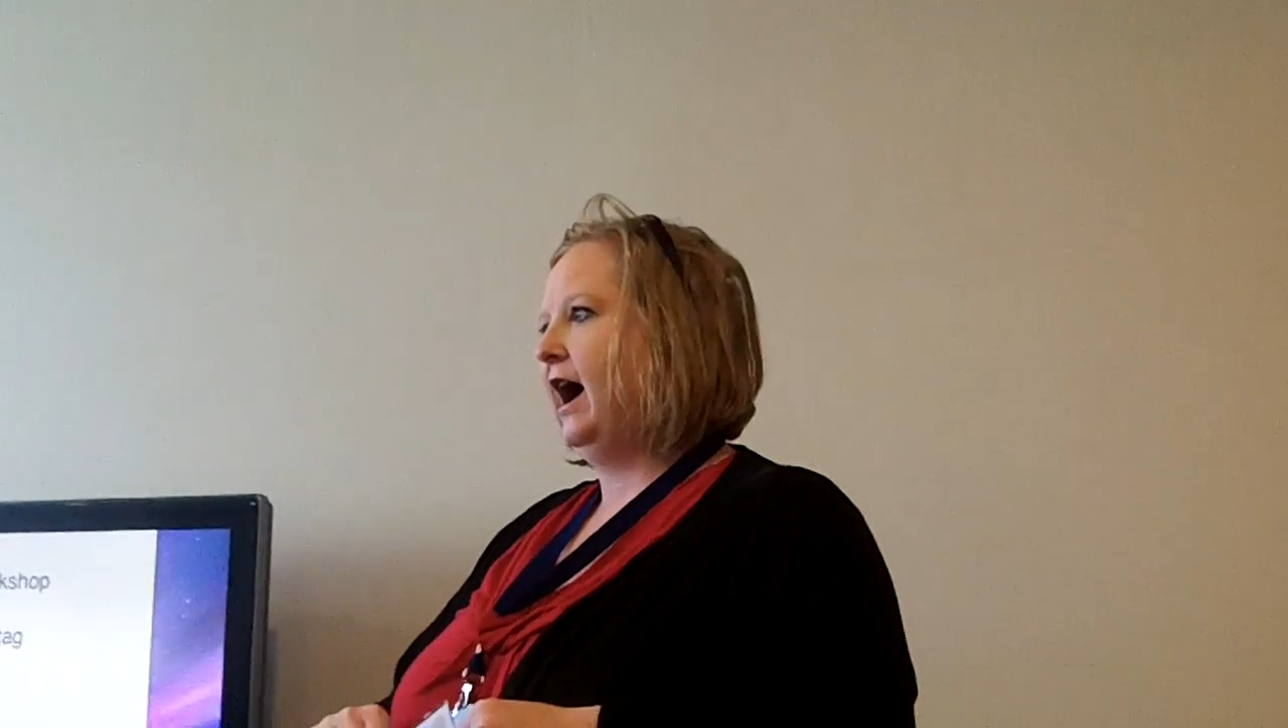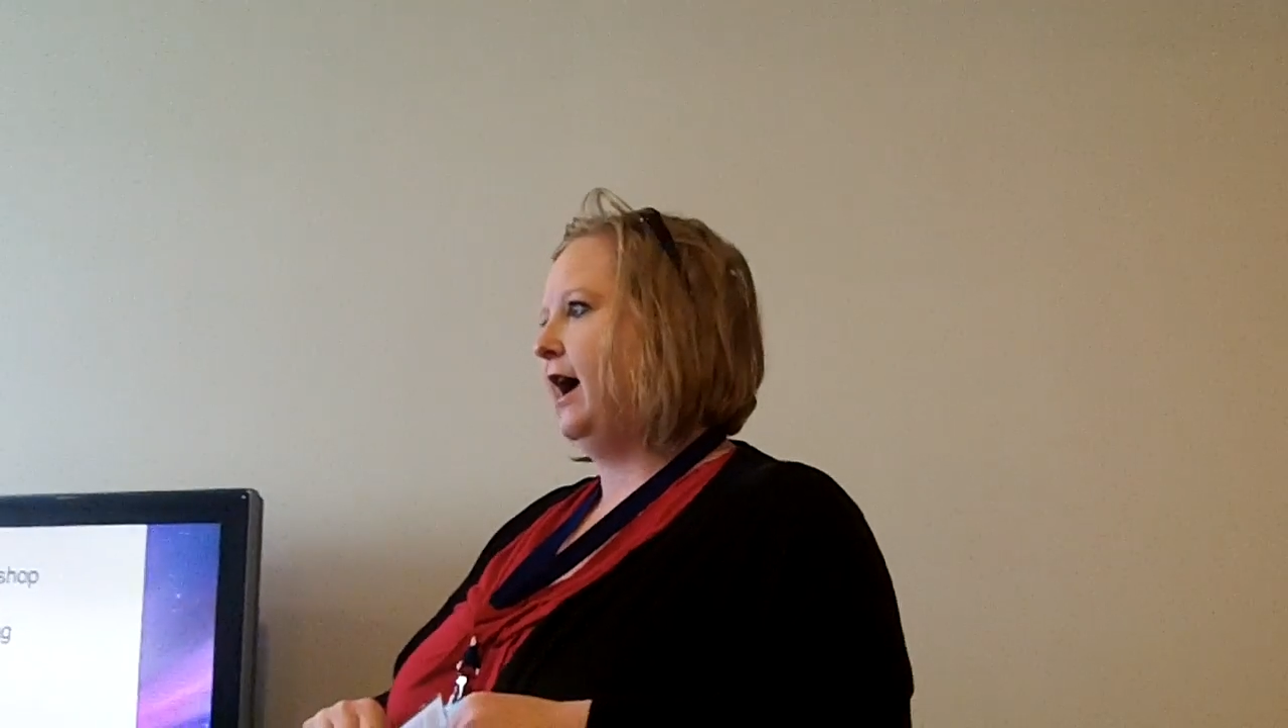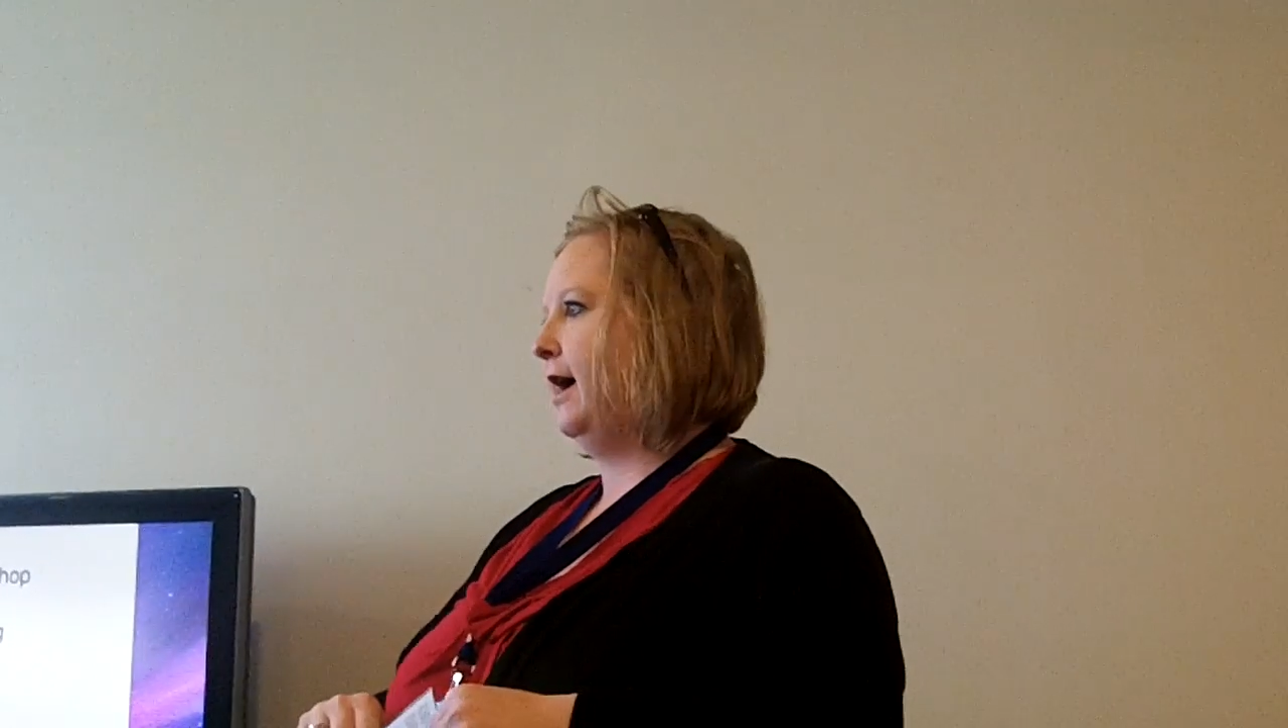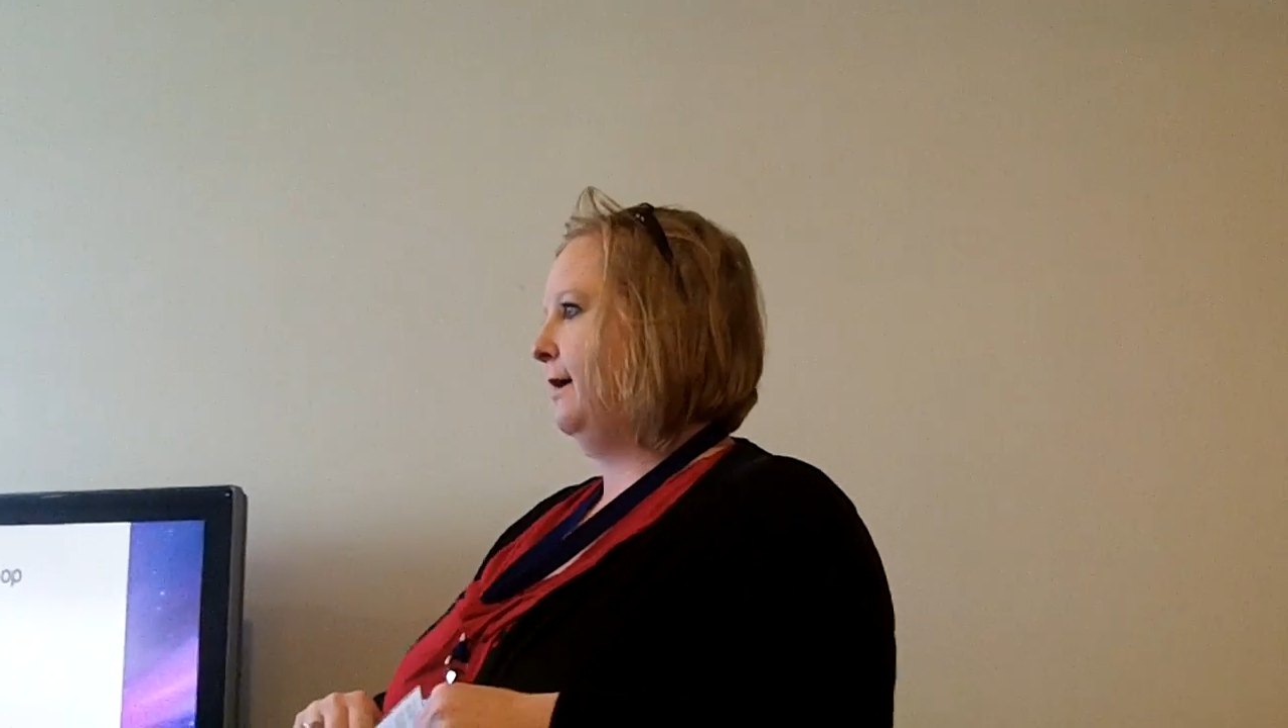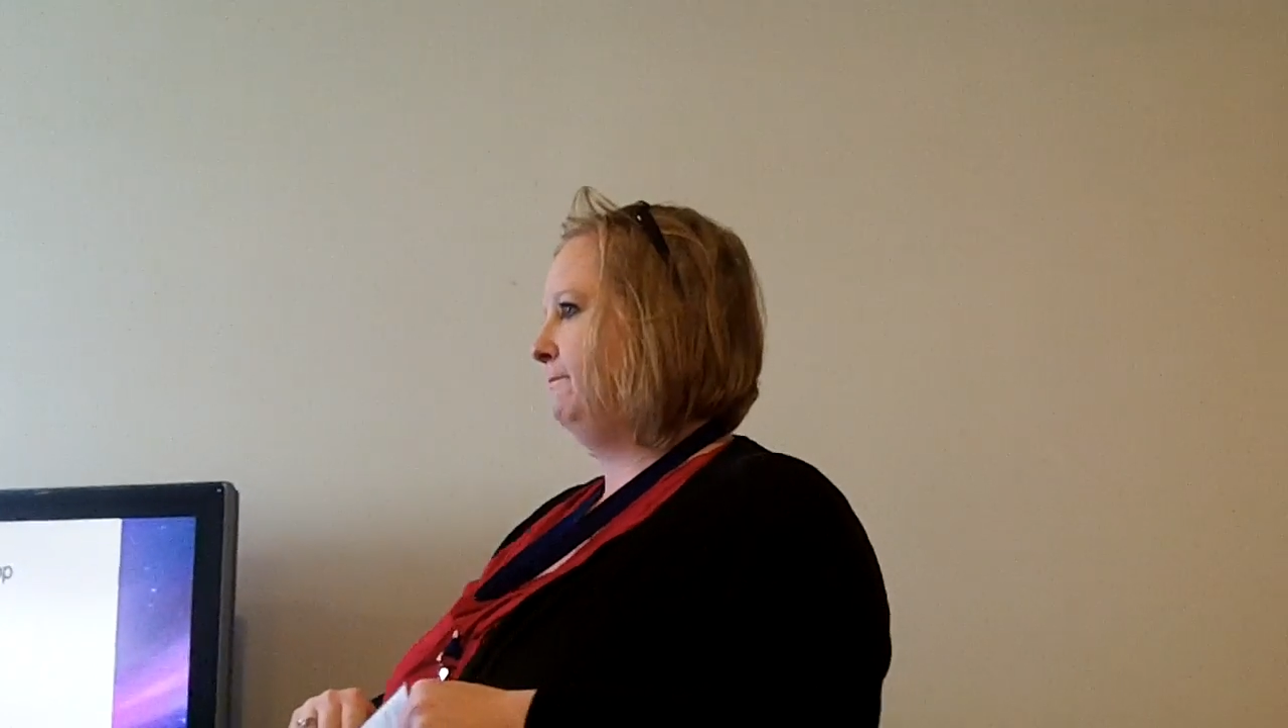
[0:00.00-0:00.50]

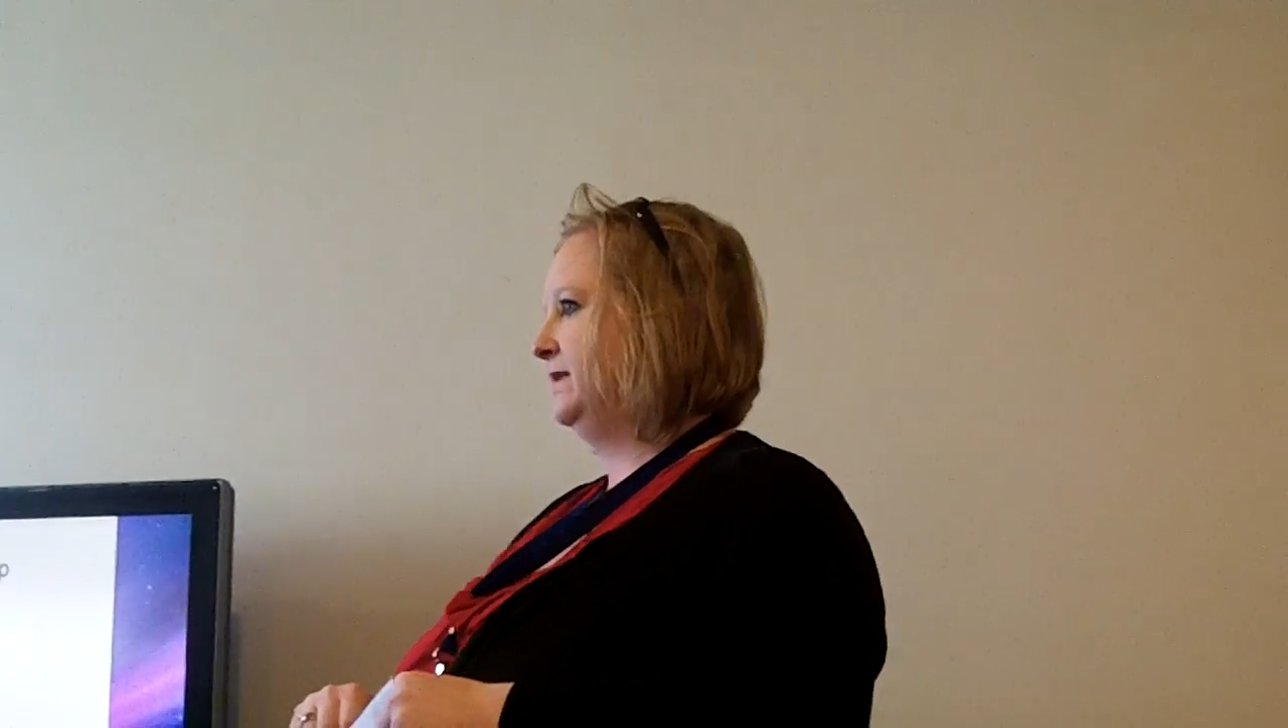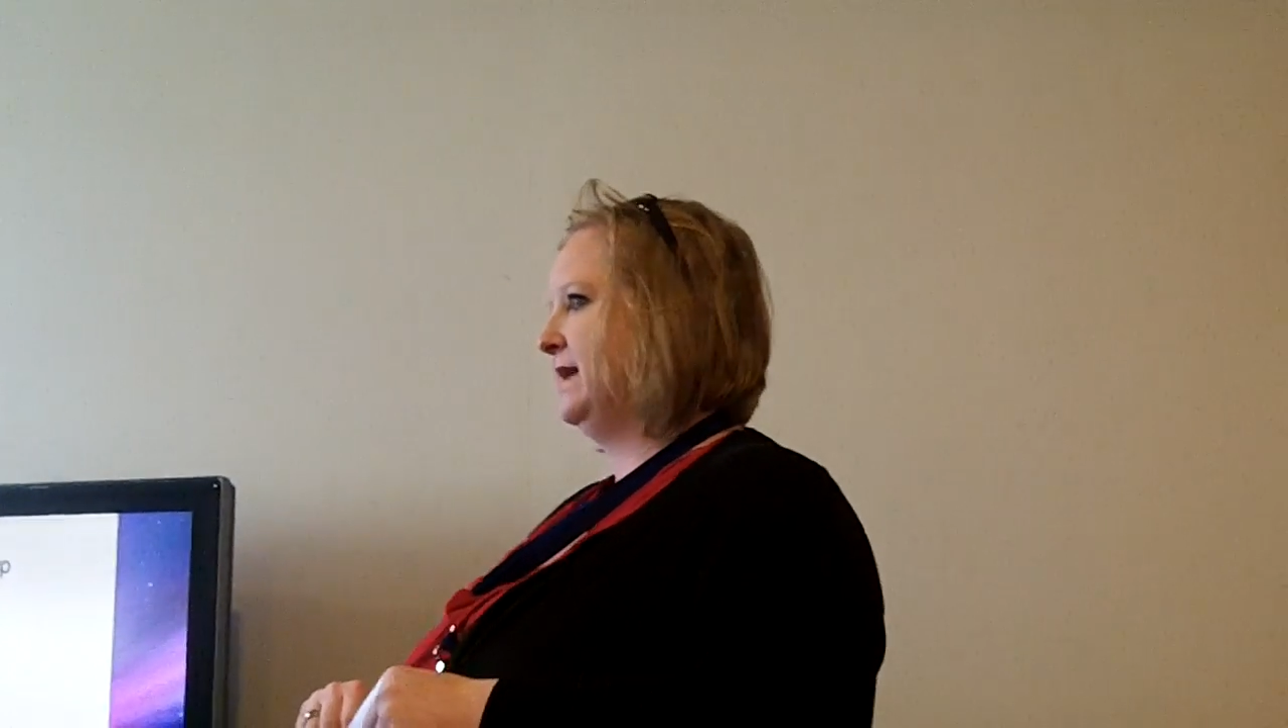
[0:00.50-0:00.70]
Um,